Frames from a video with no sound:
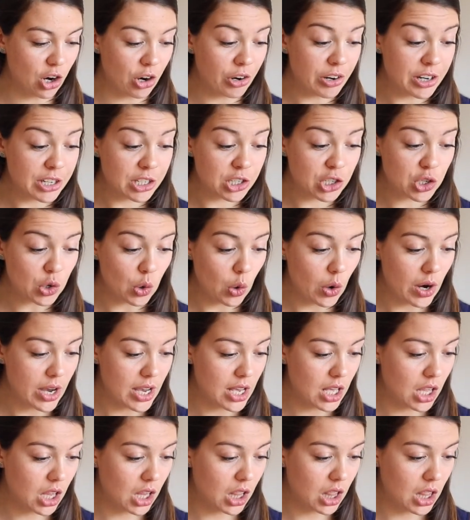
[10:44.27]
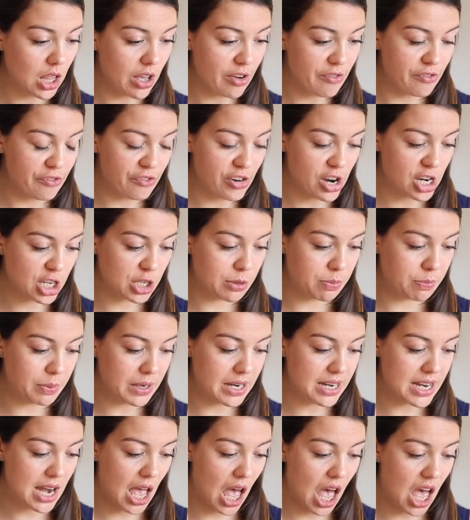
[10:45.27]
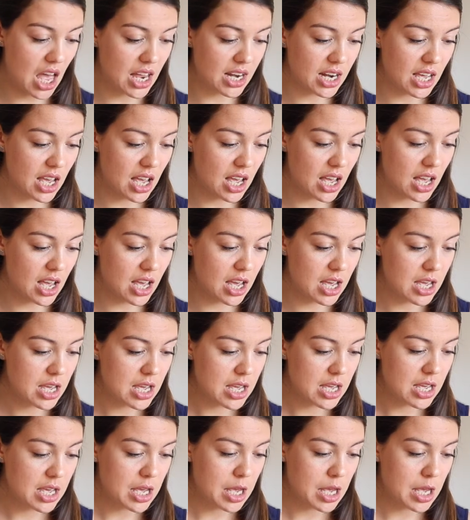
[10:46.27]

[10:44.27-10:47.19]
orange oil, fresh banana,